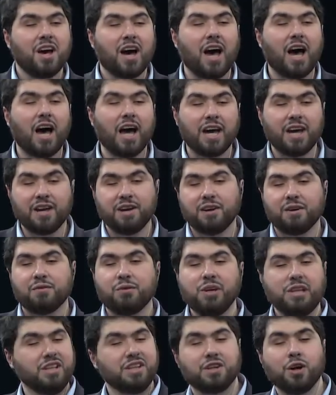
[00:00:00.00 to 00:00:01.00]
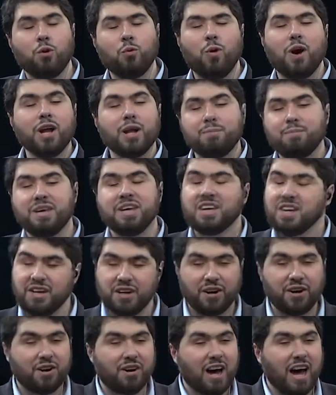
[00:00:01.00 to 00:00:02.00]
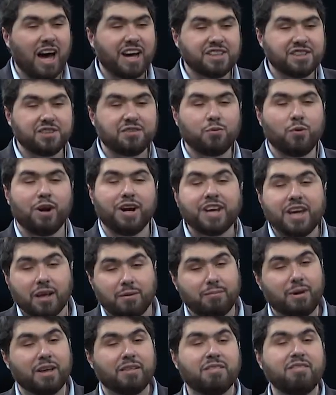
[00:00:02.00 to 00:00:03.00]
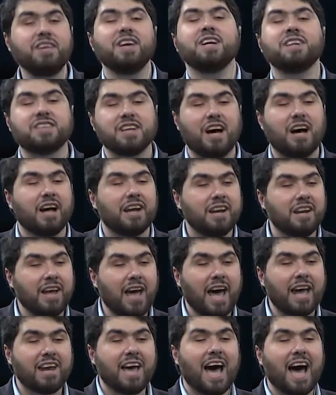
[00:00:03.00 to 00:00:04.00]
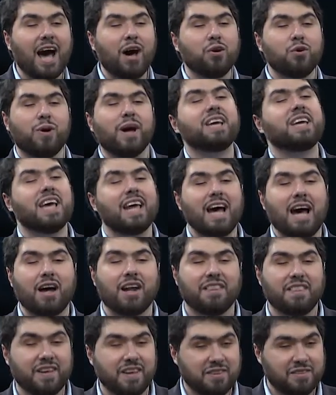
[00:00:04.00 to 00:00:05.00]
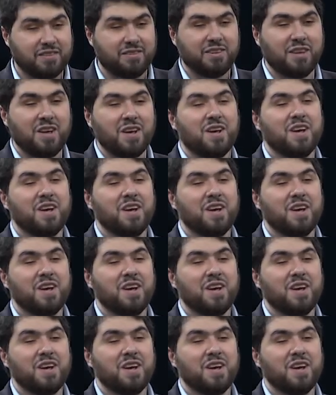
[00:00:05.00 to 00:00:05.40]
I really don't want to be here, I just want to get my thing done, and how do I get out of this?